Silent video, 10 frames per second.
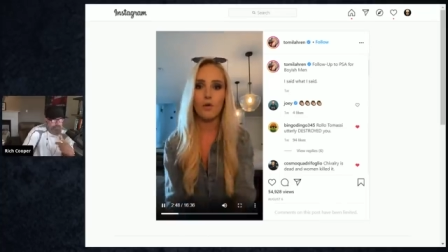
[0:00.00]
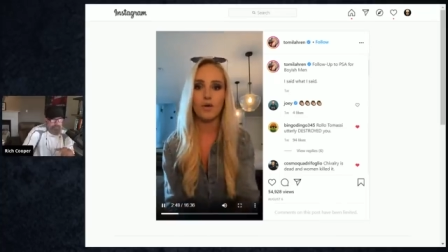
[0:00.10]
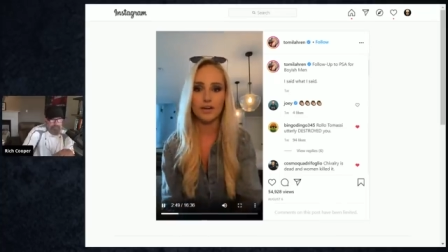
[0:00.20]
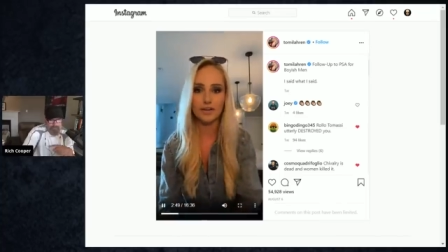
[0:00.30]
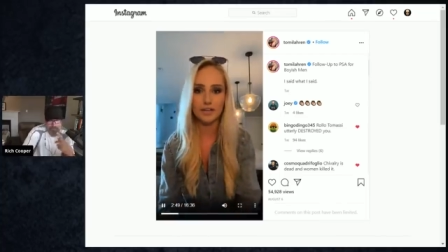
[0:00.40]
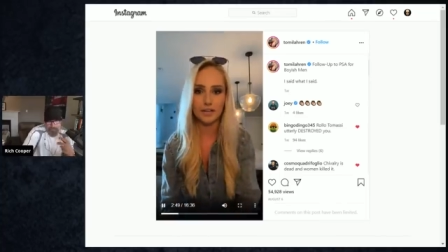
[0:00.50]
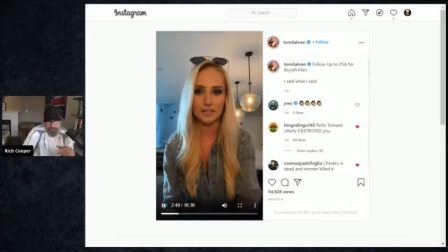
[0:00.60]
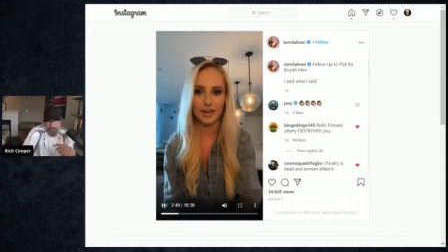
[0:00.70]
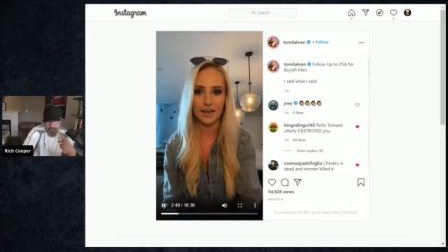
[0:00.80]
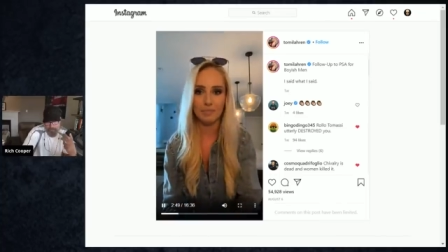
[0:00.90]
I wanted to
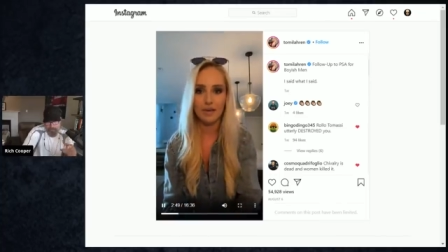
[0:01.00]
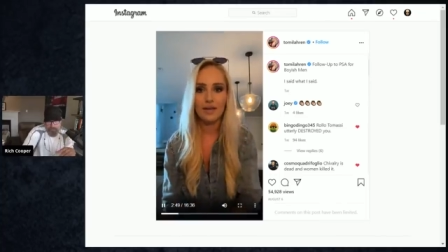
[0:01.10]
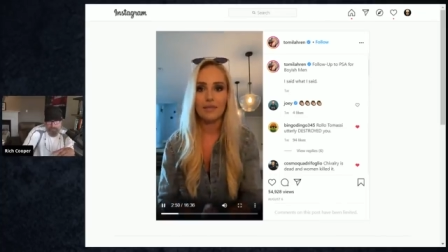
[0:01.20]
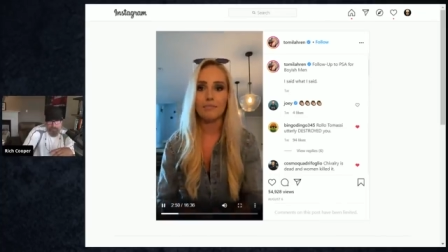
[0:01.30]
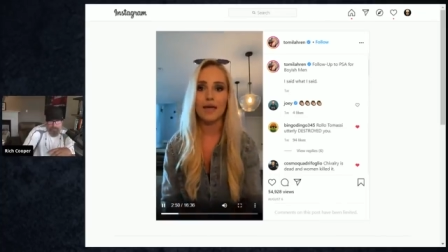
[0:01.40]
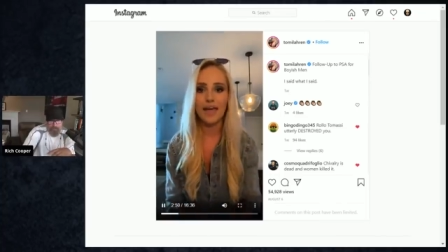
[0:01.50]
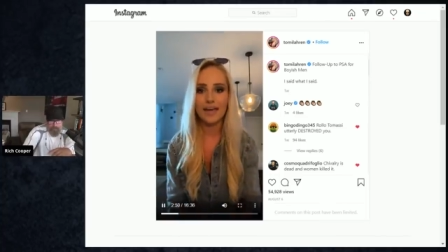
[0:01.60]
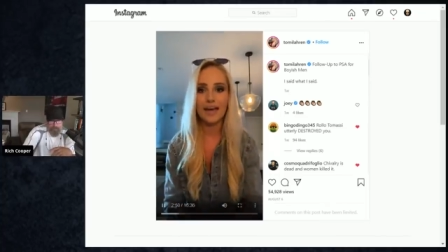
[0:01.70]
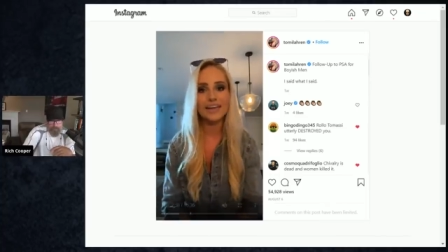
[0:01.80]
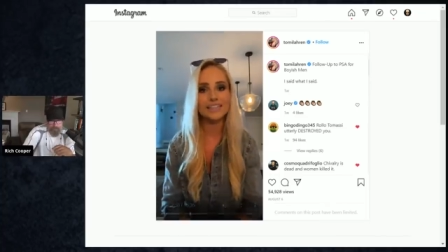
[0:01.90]
clear that up.
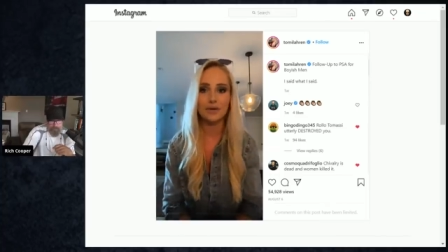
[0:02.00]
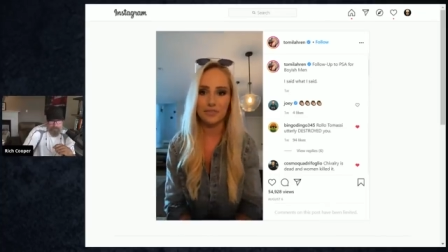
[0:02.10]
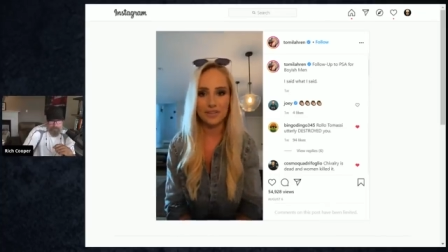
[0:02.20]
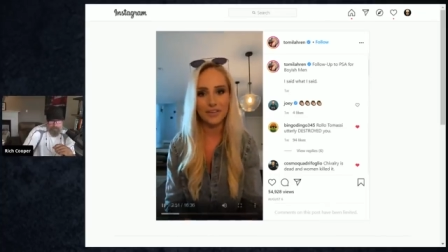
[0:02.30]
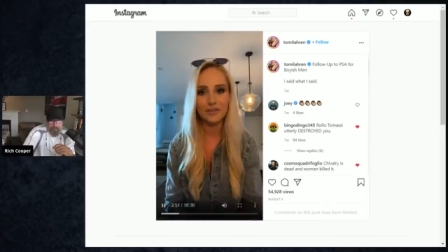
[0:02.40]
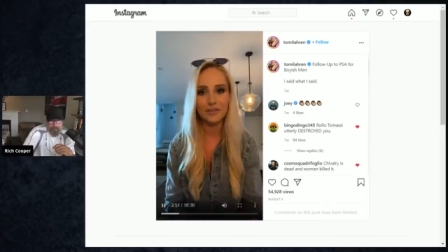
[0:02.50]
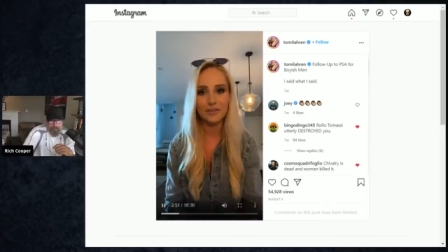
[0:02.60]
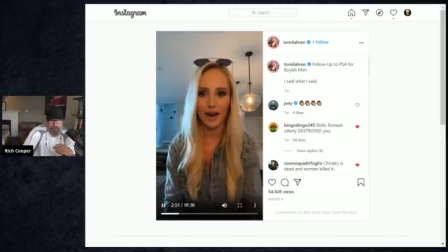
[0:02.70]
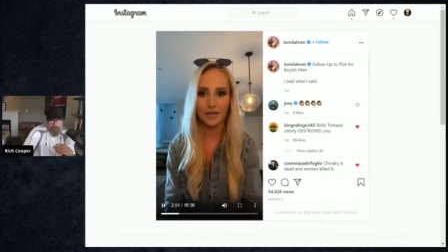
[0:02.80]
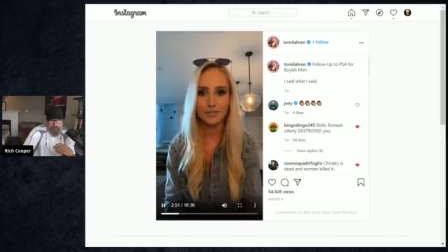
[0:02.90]
Men, I don't think you're
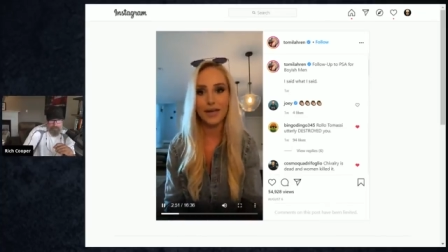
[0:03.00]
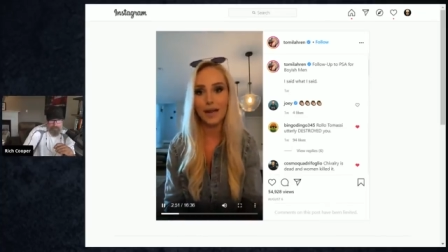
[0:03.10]
trash.